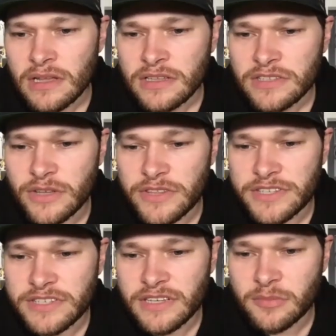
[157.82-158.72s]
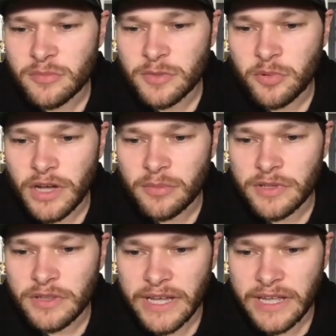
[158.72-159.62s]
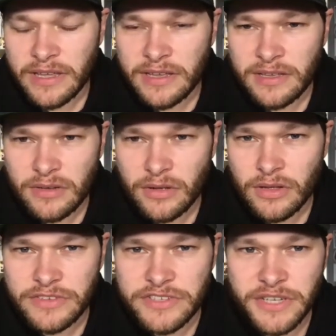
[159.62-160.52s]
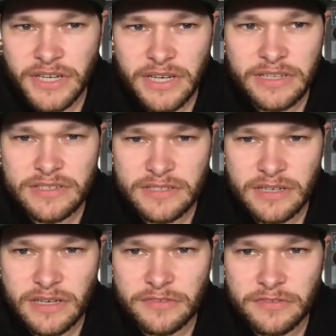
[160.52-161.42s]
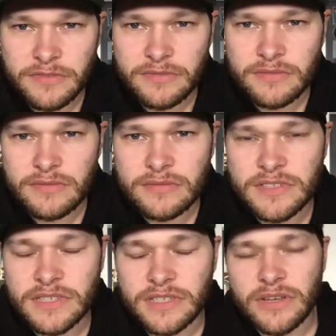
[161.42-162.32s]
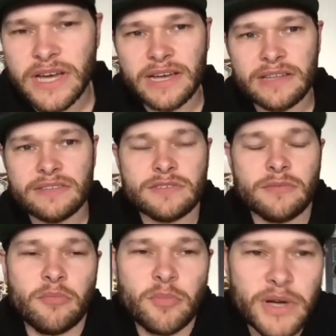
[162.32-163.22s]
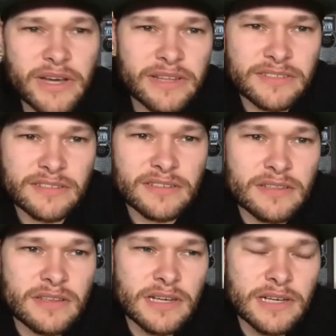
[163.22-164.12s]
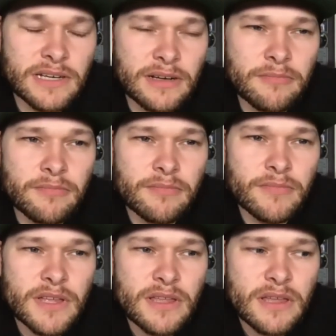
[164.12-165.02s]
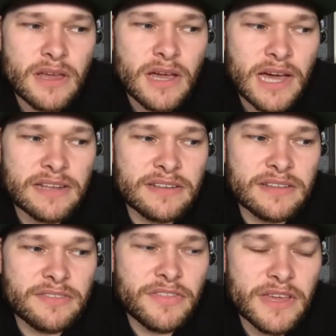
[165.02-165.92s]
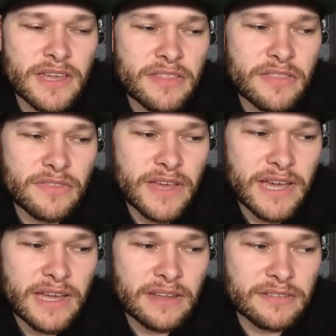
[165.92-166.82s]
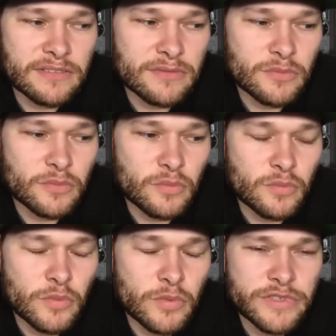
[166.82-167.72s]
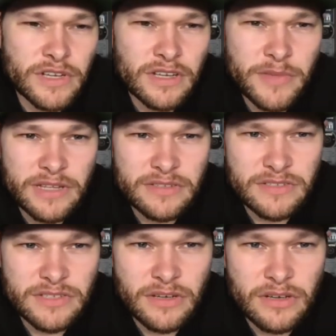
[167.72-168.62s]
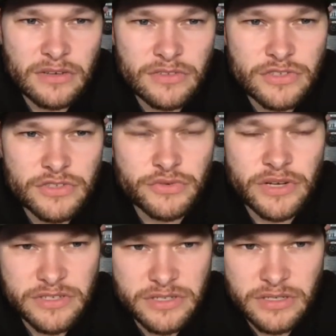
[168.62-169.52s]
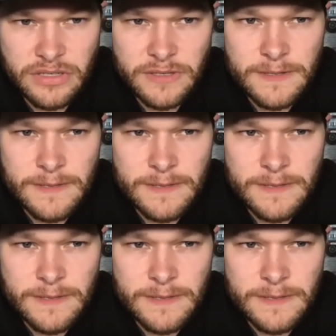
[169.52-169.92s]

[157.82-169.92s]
So this is going to be probably like duh stuff to you guys, but I think that when we talk about song structure,